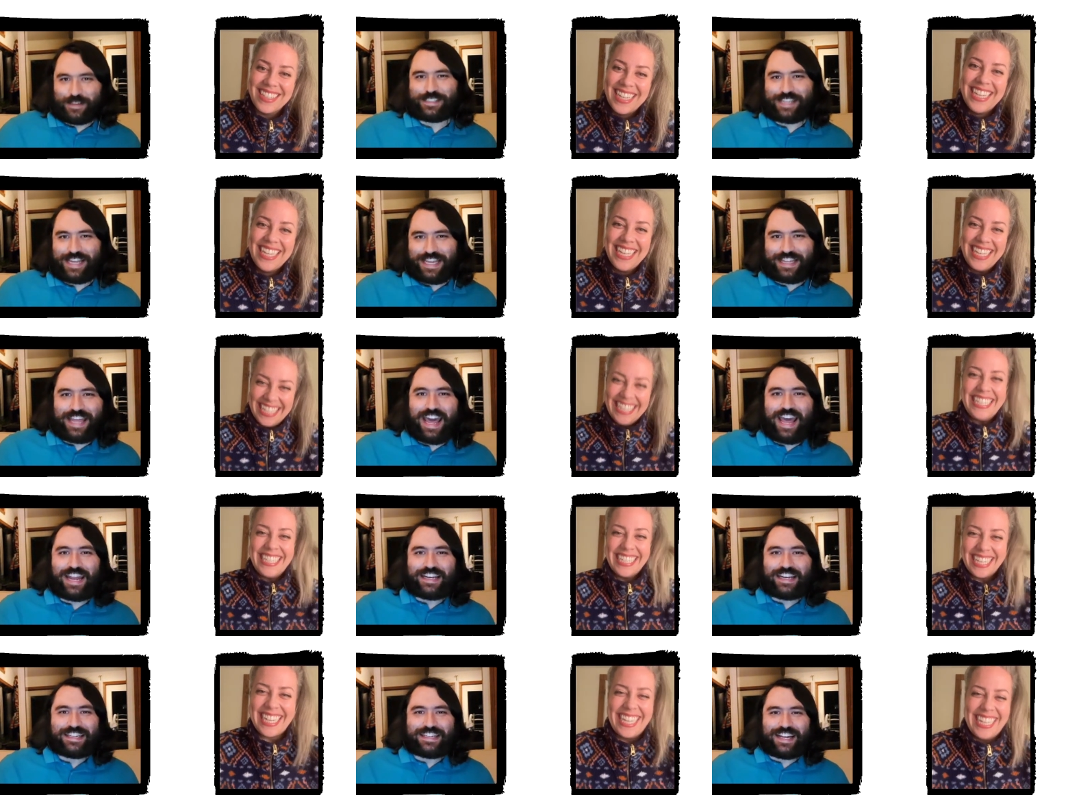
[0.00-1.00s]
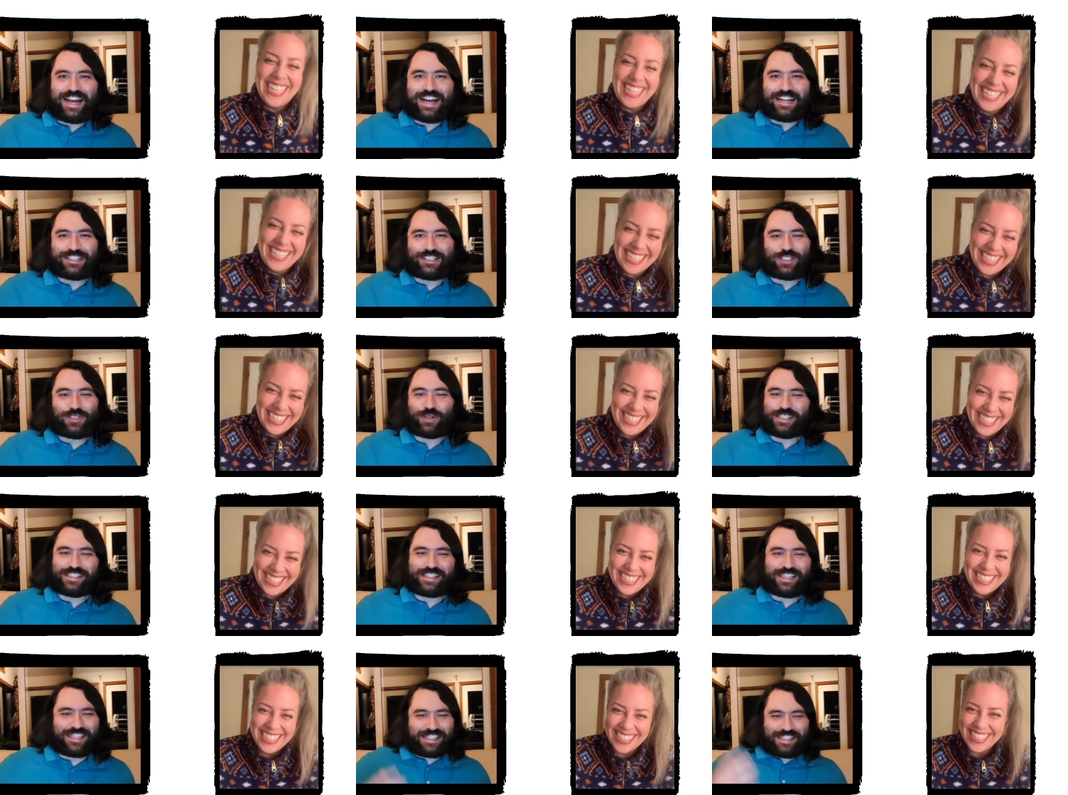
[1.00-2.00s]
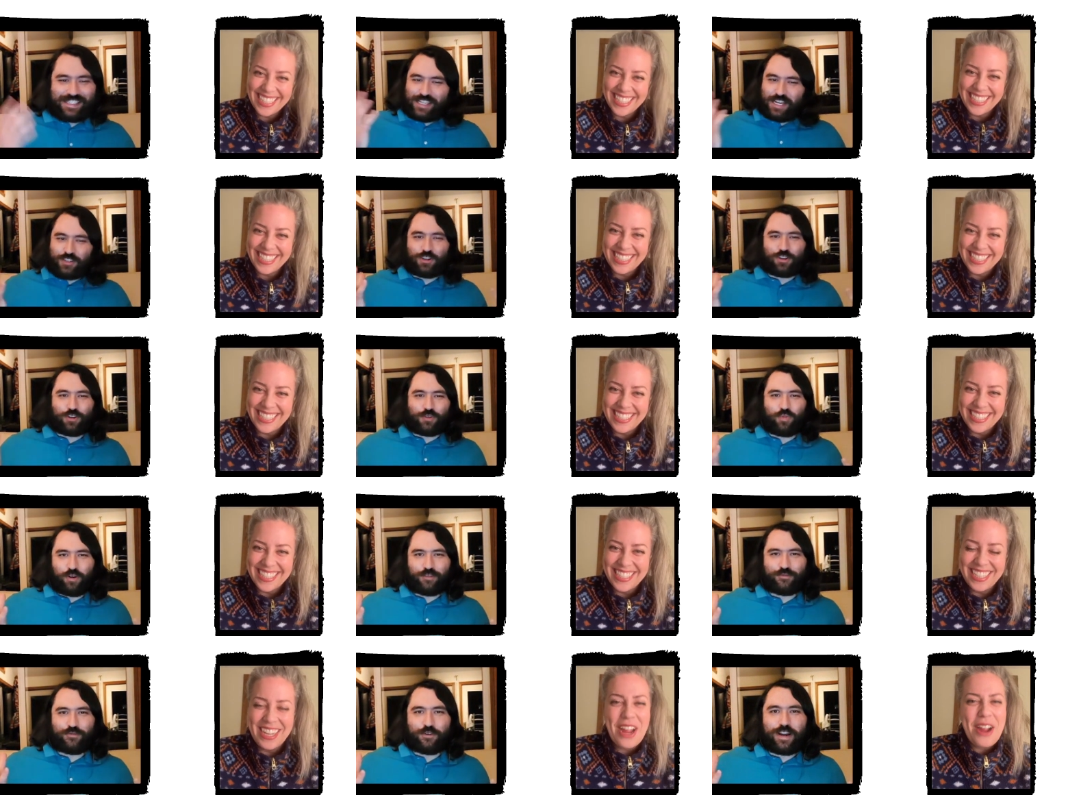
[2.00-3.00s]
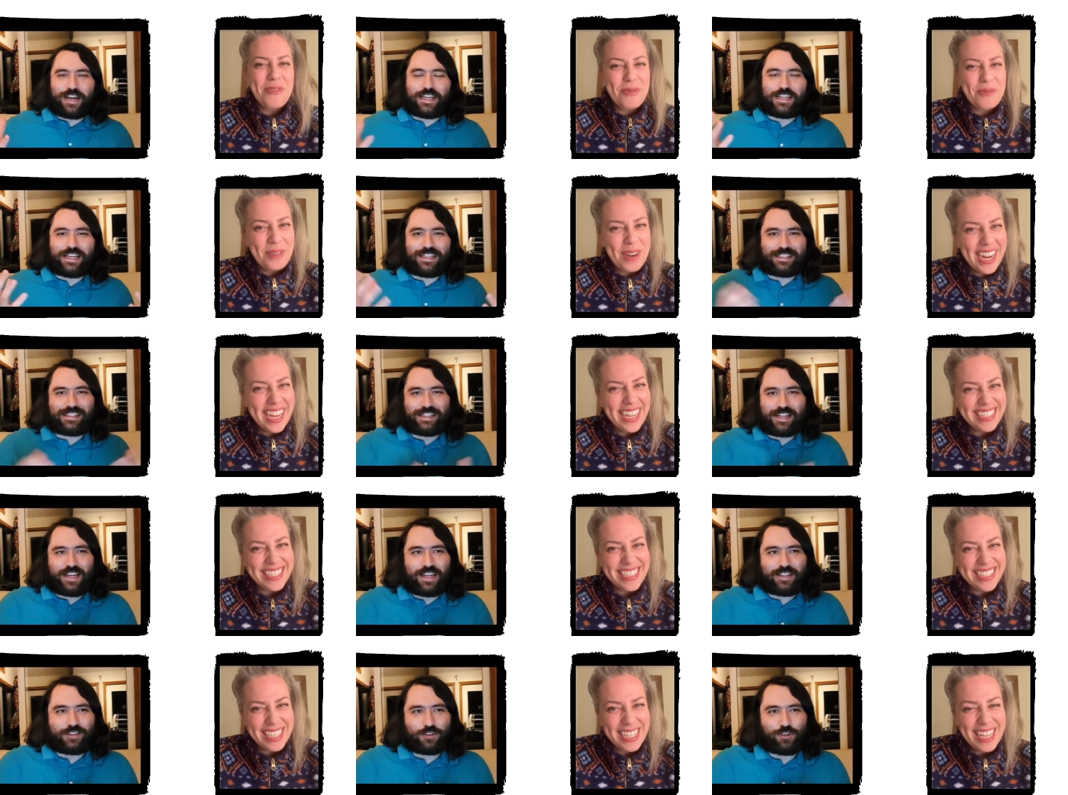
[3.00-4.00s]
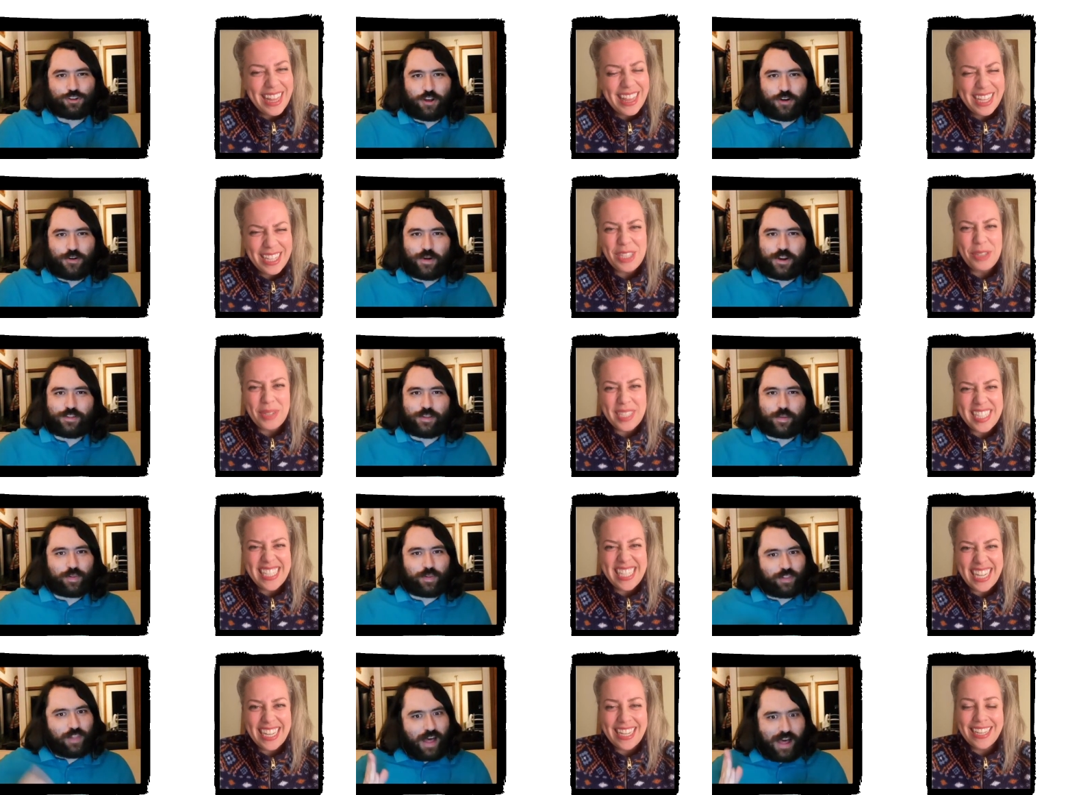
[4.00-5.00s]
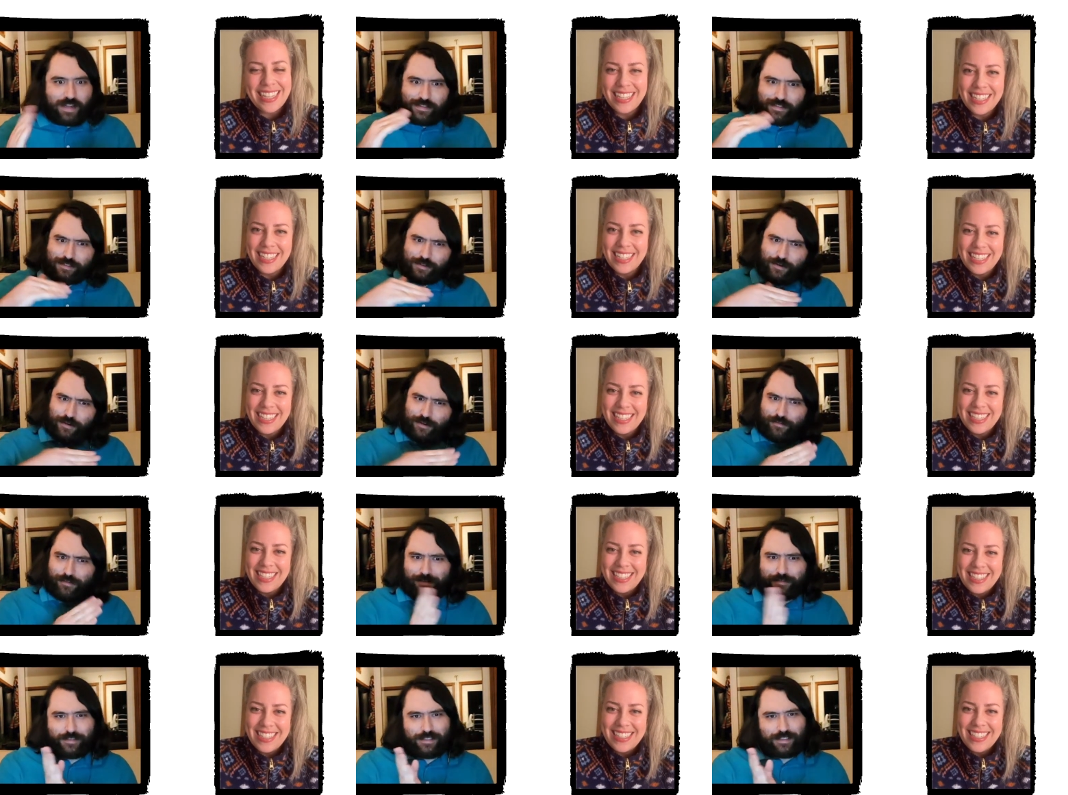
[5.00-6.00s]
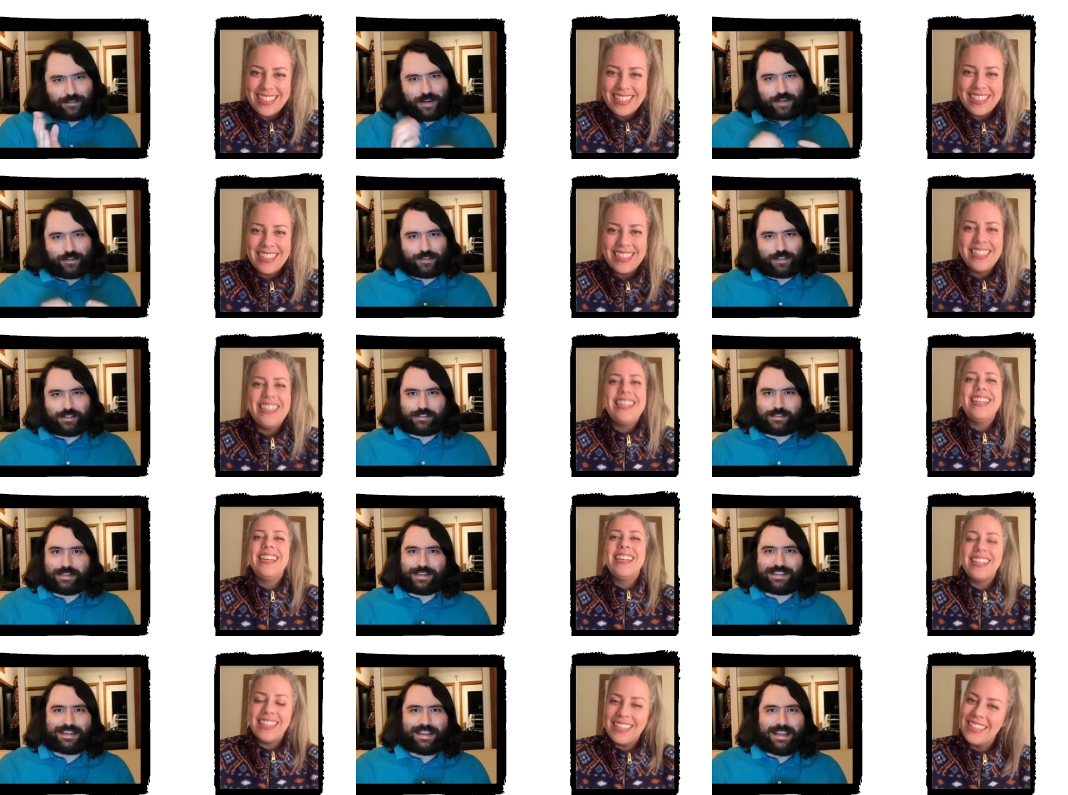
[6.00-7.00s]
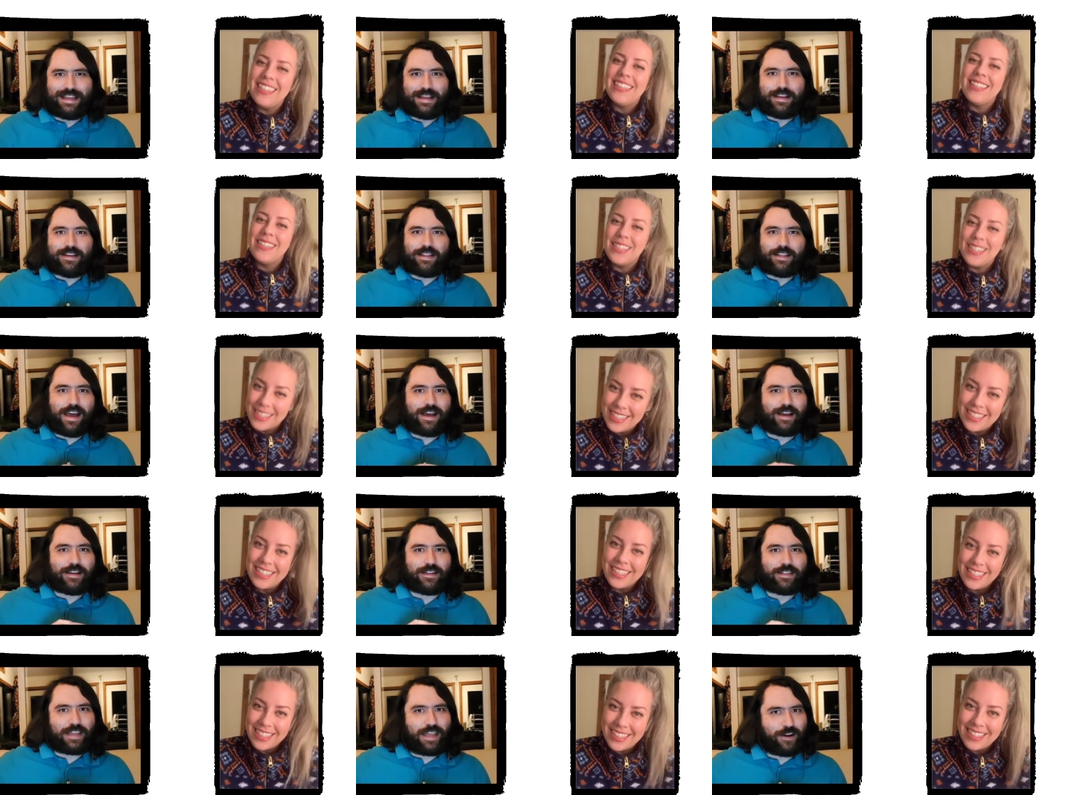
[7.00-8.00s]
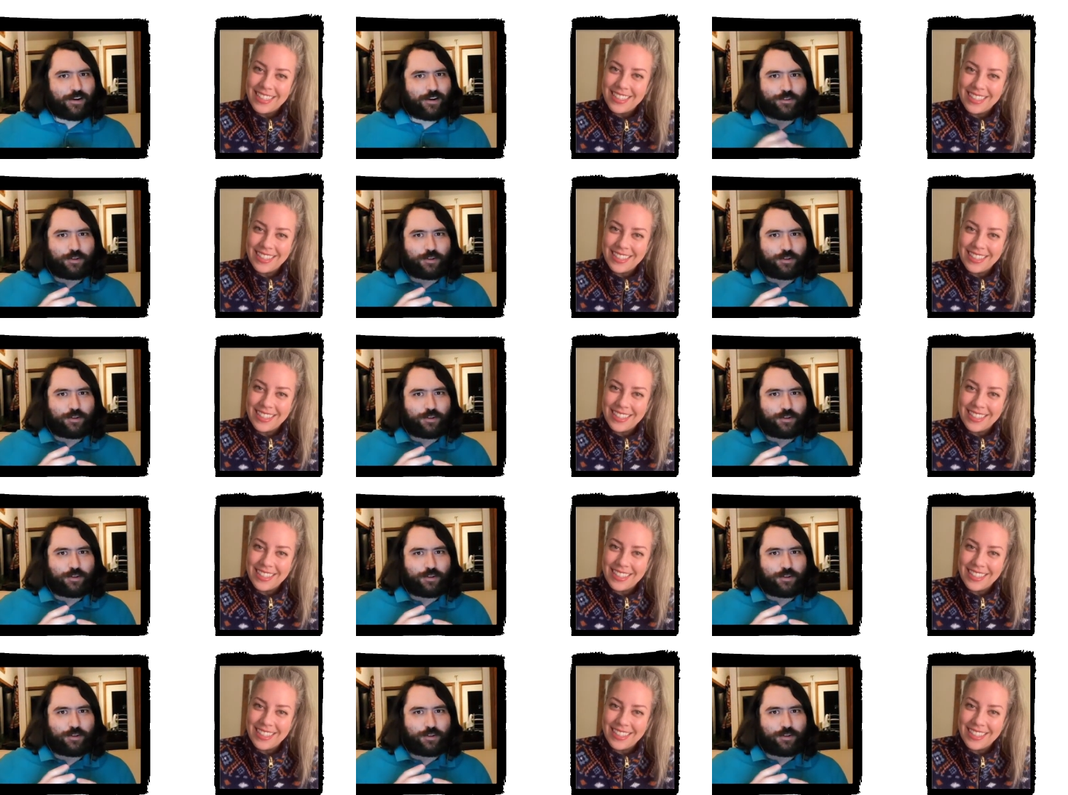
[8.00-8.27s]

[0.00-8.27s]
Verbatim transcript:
Speaker 1: like that. Uh, twisty is such a good word for it. It's a it's a show oh, where twisty. the plot sort of goes in directions, and uh, the character of